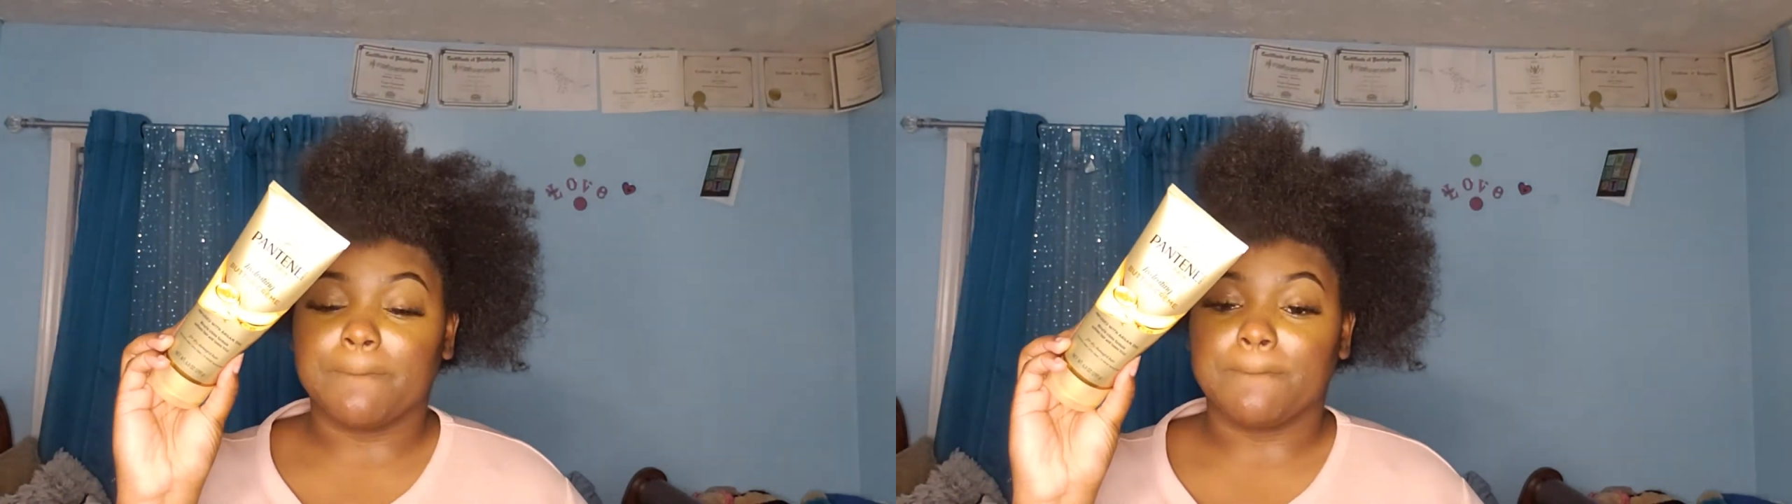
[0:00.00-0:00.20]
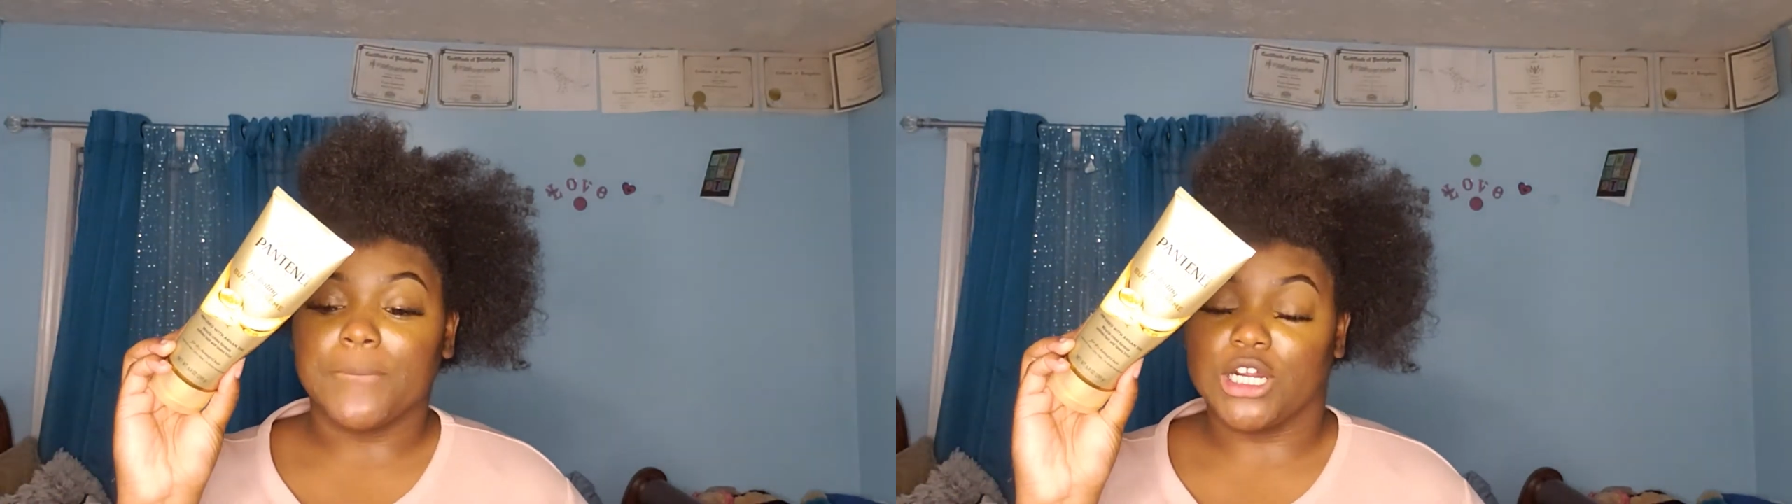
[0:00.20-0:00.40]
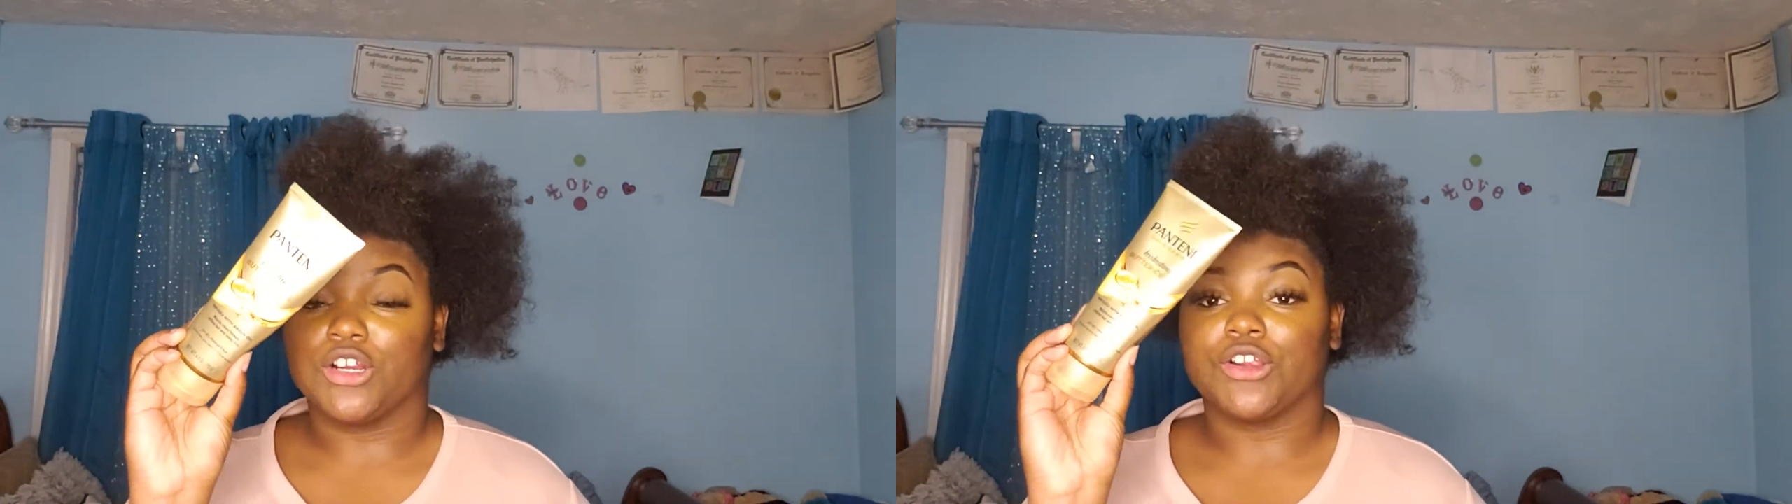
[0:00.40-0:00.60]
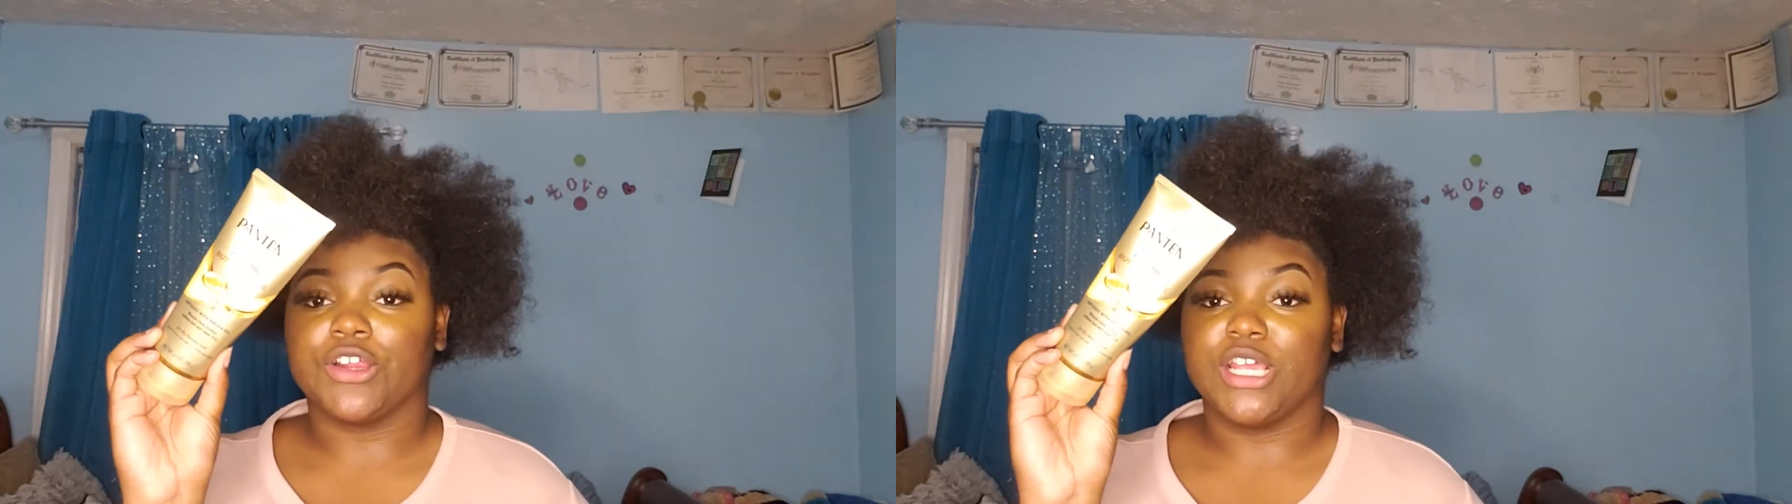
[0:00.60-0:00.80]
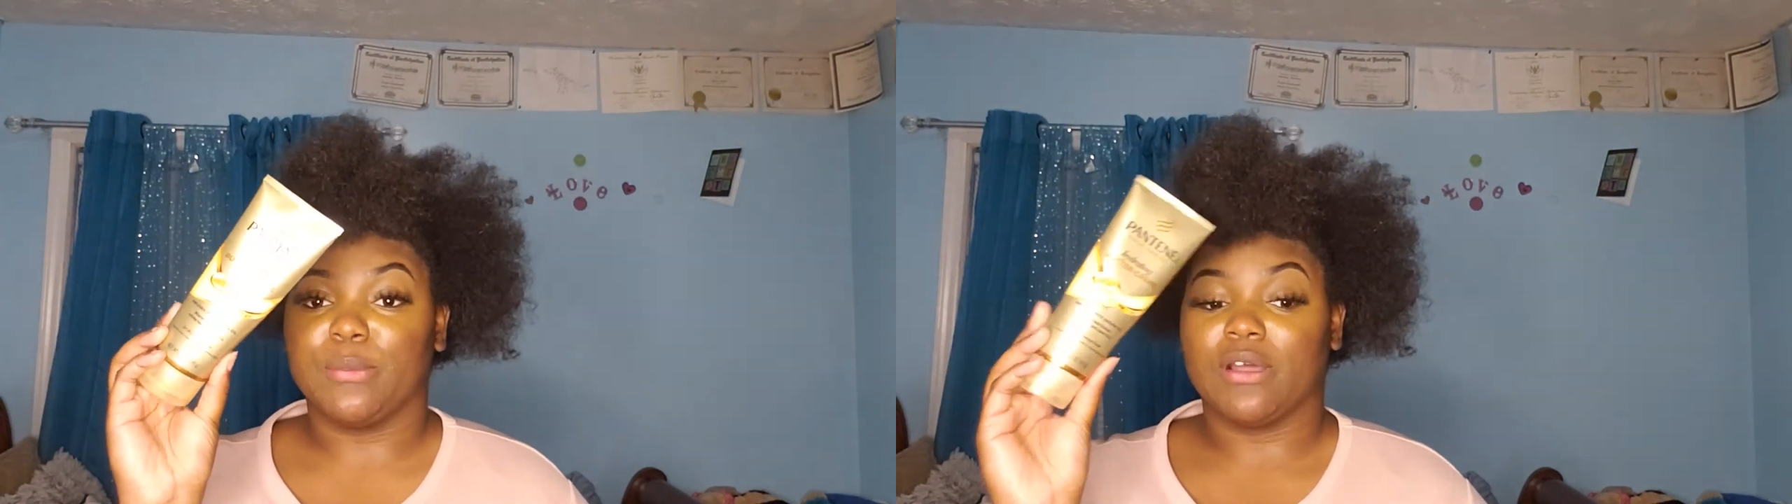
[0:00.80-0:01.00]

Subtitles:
Buttercream.